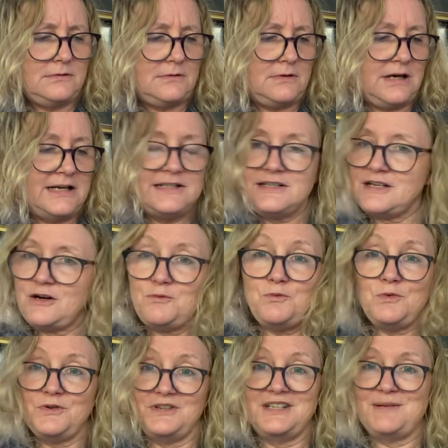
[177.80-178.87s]
I don't
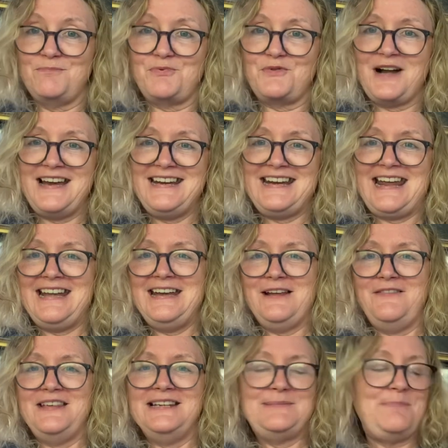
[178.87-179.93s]
want to break any
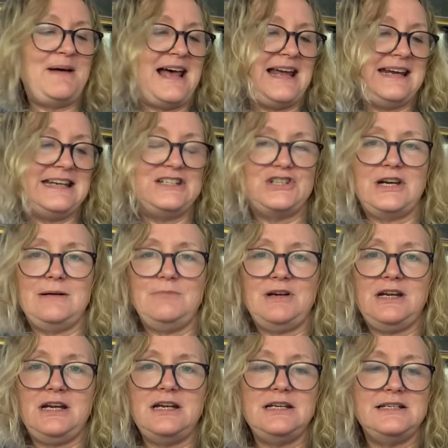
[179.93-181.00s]
of this packaging
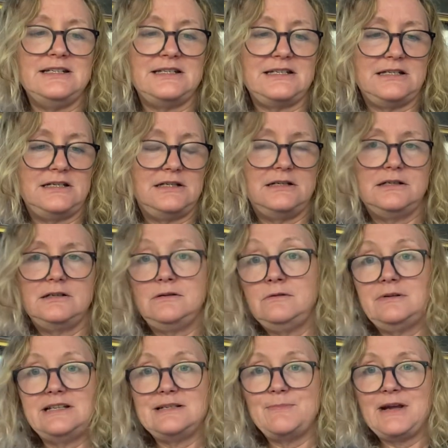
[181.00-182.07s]
because,
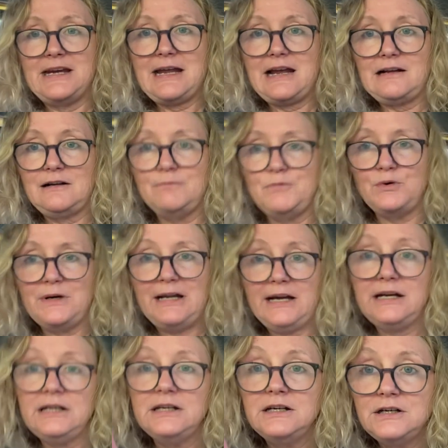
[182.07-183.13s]
well, that's my kettle
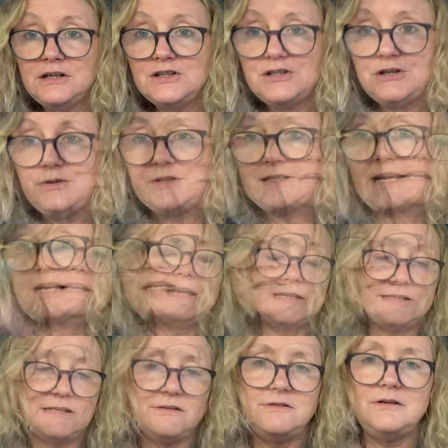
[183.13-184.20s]
boiling. 2
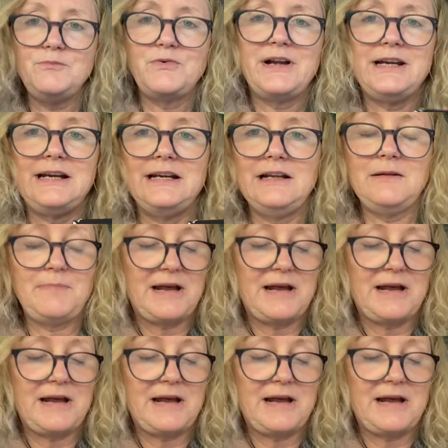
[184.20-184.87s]
seconds. I don't want to break any of the